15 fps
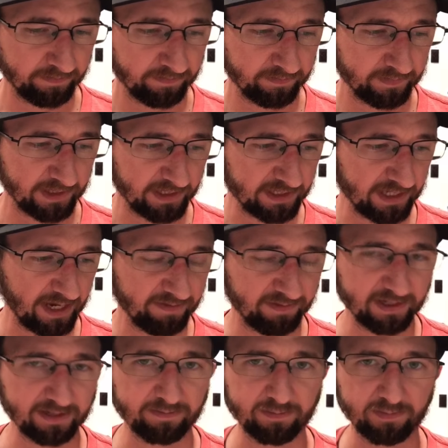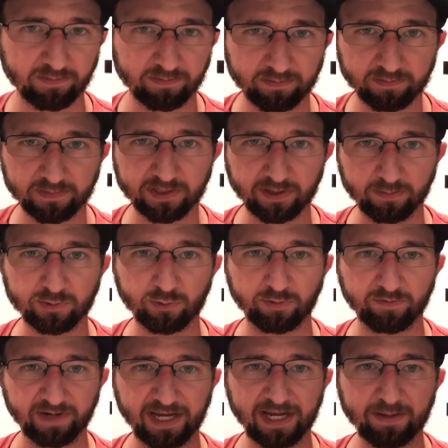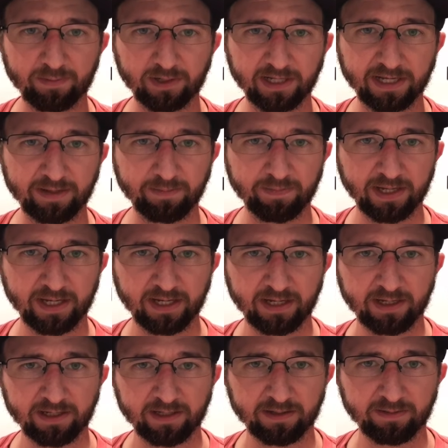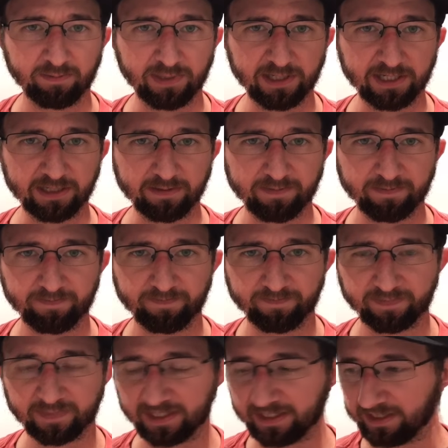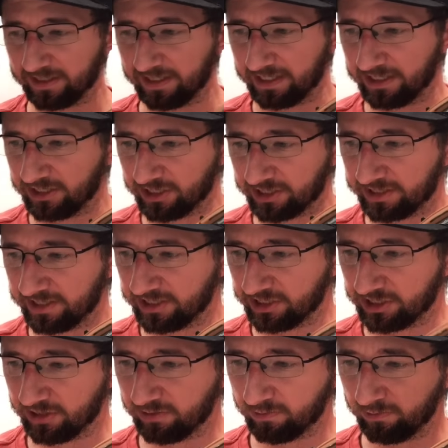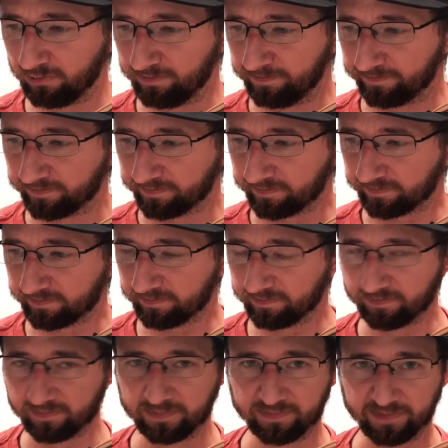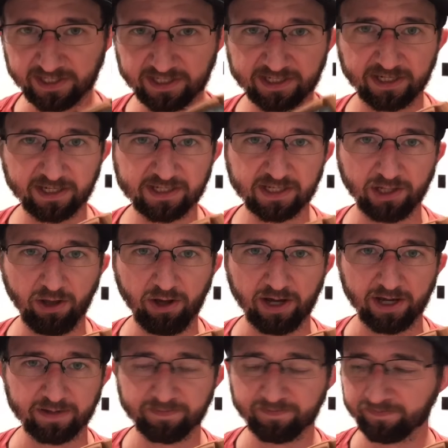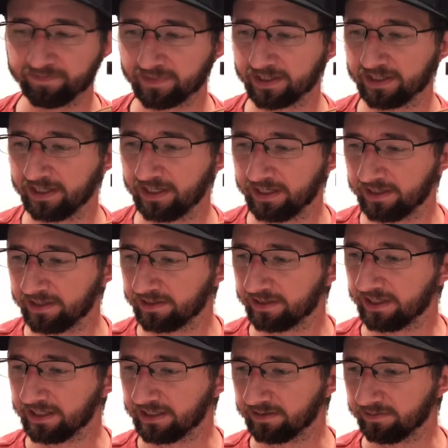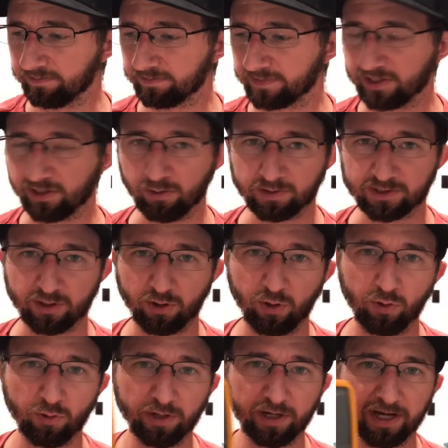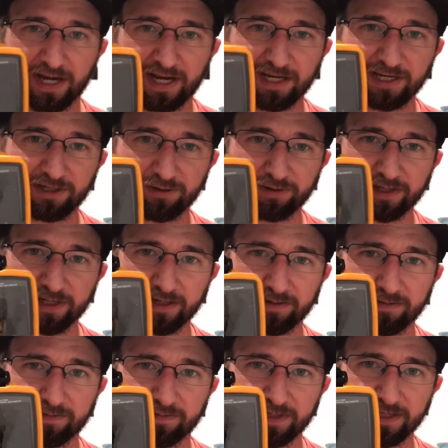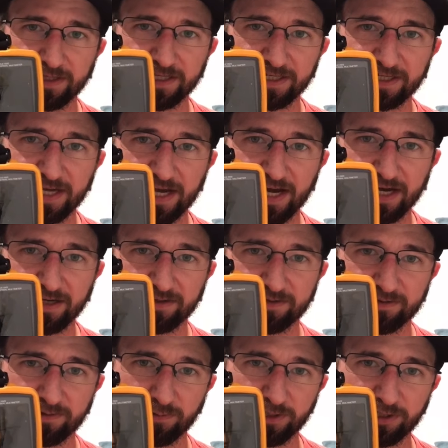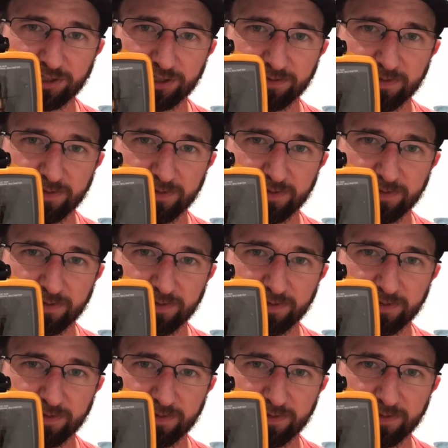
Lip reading: is having some sort of an amp clamp, but it just in general, this does a lot. You know, it's a whole lot handier than this guy, which